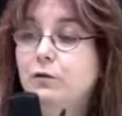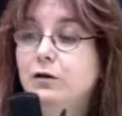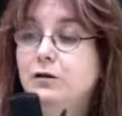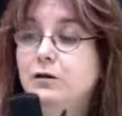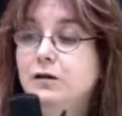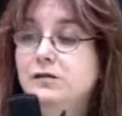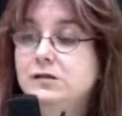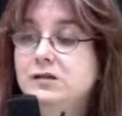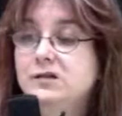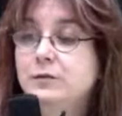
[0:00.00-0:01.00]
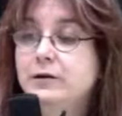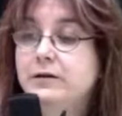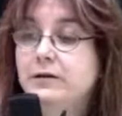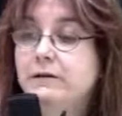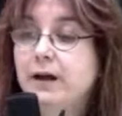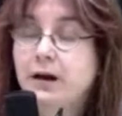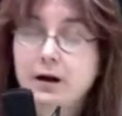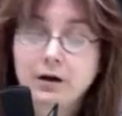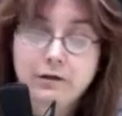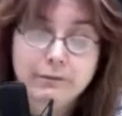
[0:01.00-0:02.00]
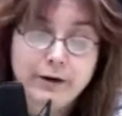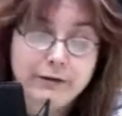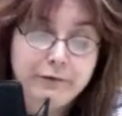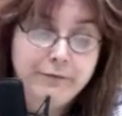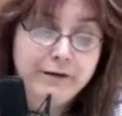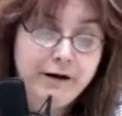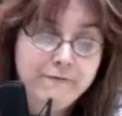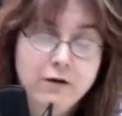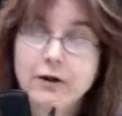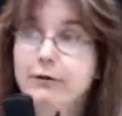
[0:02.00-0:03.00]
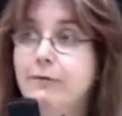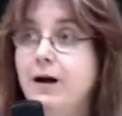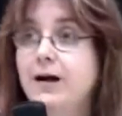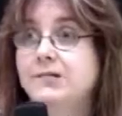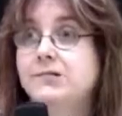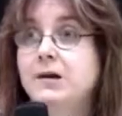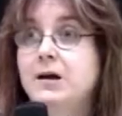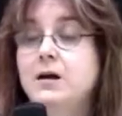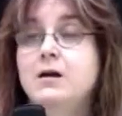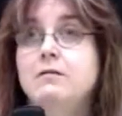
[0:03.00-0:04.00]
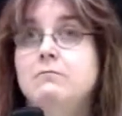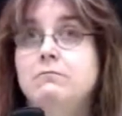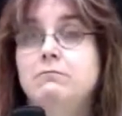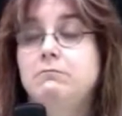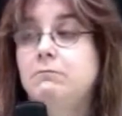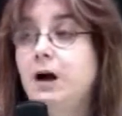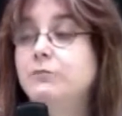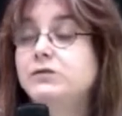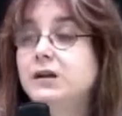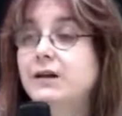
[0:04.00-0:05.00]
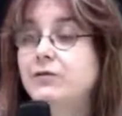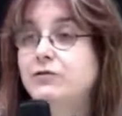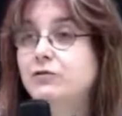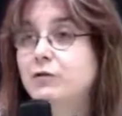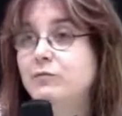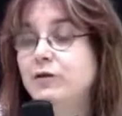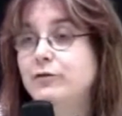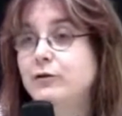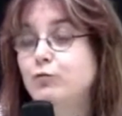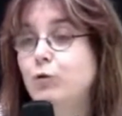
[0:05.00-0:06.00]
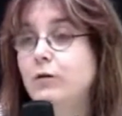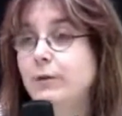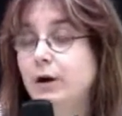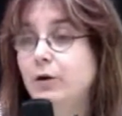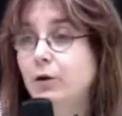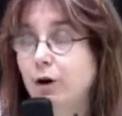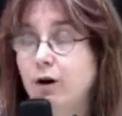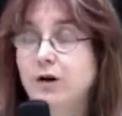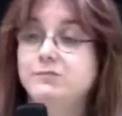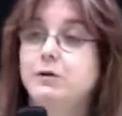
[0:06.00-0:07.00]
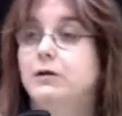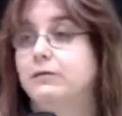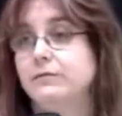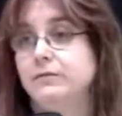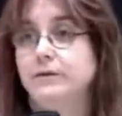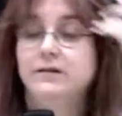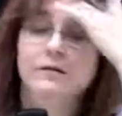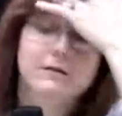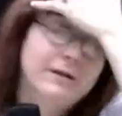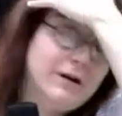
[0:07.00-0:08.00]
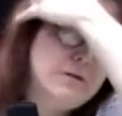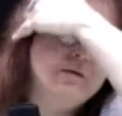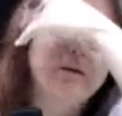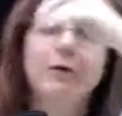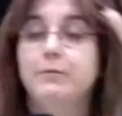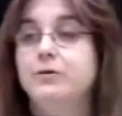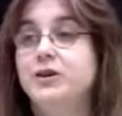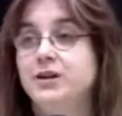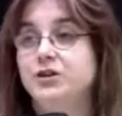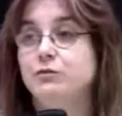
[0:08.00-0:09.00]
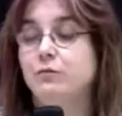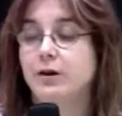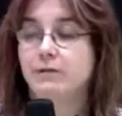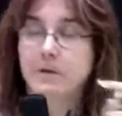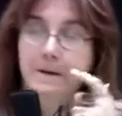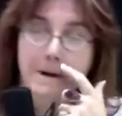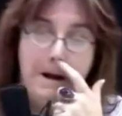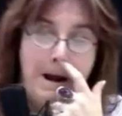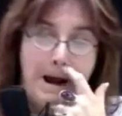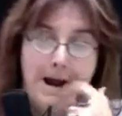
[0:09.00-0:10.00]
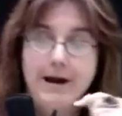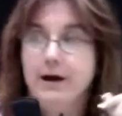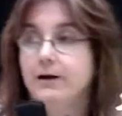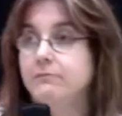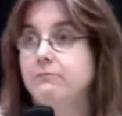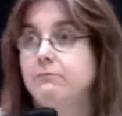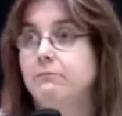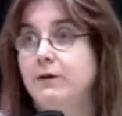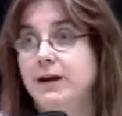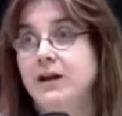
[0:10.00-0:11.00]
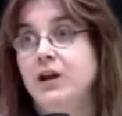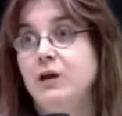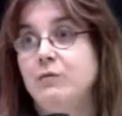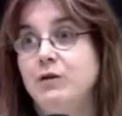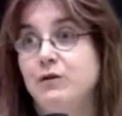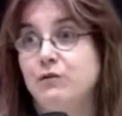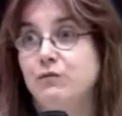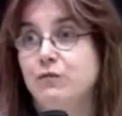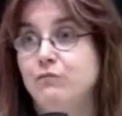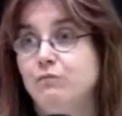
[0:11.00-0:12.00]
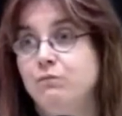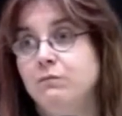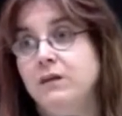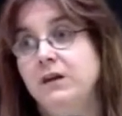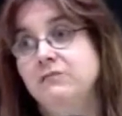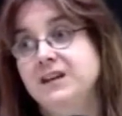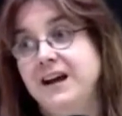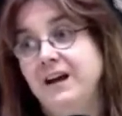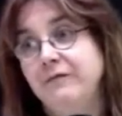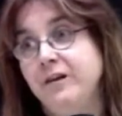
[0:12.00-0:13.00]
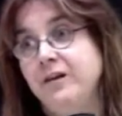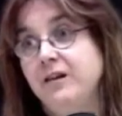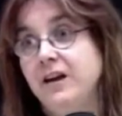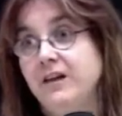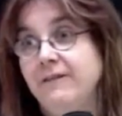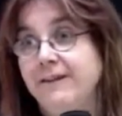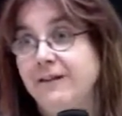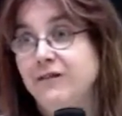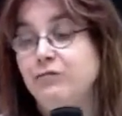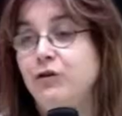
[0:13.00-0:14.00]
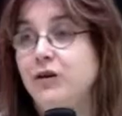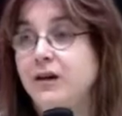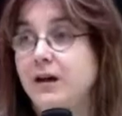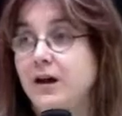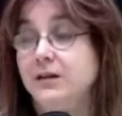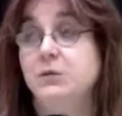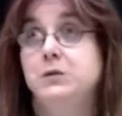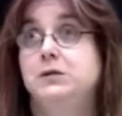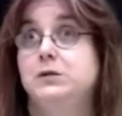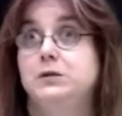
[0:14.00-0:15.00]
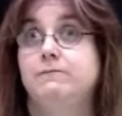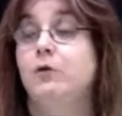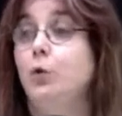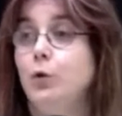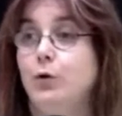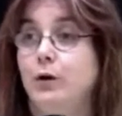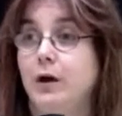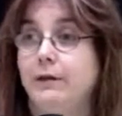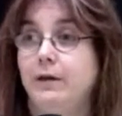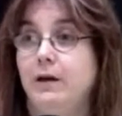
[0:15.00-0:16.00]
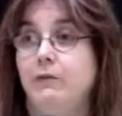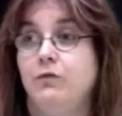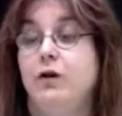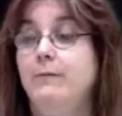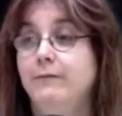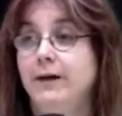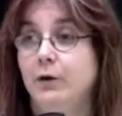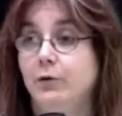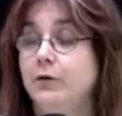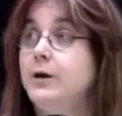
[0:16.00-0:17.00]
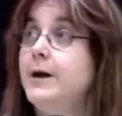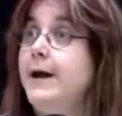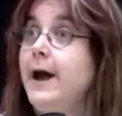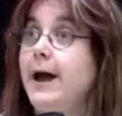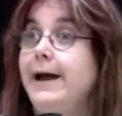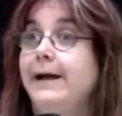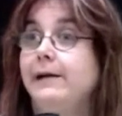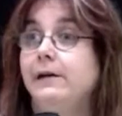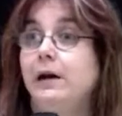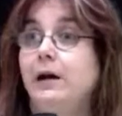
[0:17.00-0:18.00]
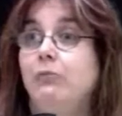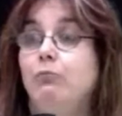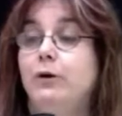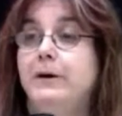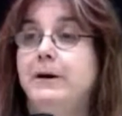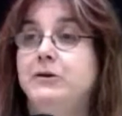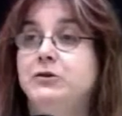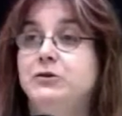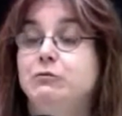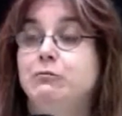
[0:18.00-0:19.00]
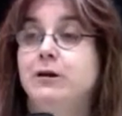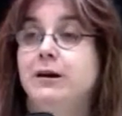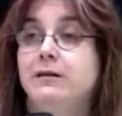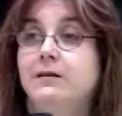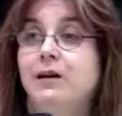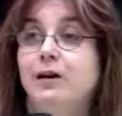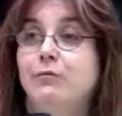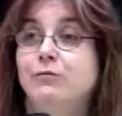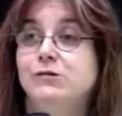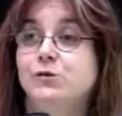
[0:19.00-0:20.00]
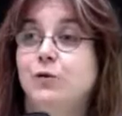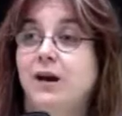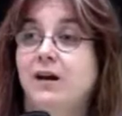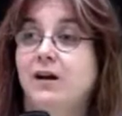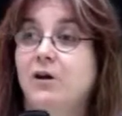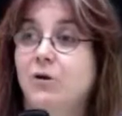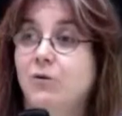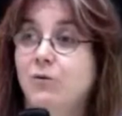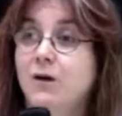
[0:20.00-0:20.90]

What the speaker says: one of the nicest experiences I've had. Now, when my grandfather passed, I was 11, so my mother didn't want me to go to the hospital. There was a reason, they want to protect you and whatever. And when I came into the room, he was half in and half out of the body, and I was floored, dumbfounded, but I just knew that I had to tell him it was okay to go.